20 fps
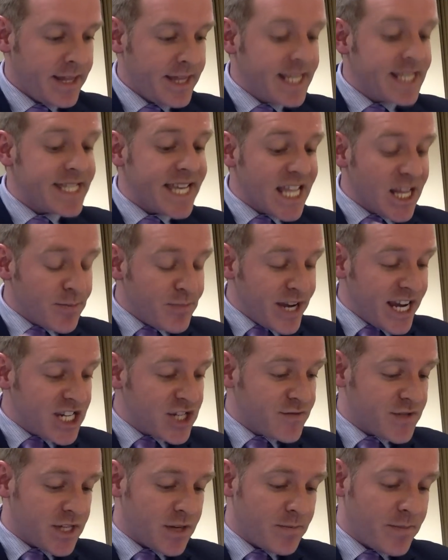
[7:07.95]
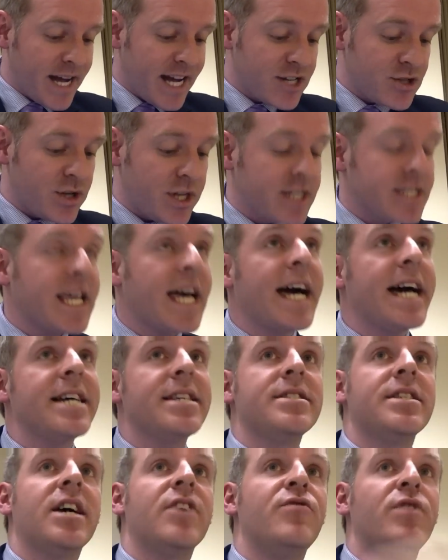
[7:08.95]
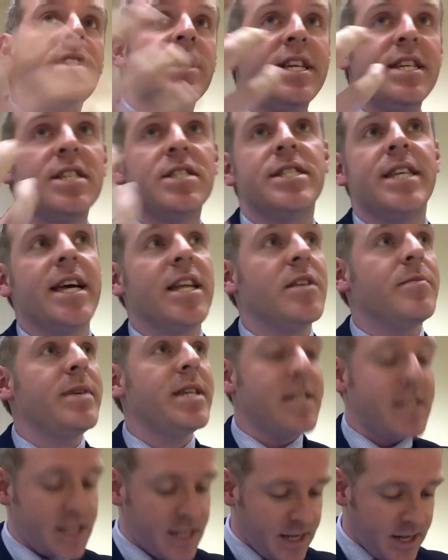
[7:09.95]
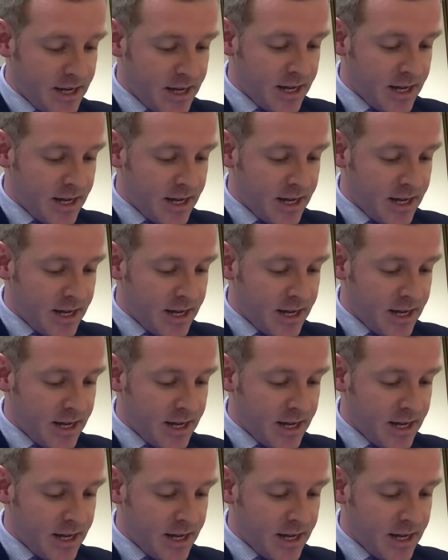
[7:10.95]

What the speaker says: The celebration of St. Patrick's has a religious element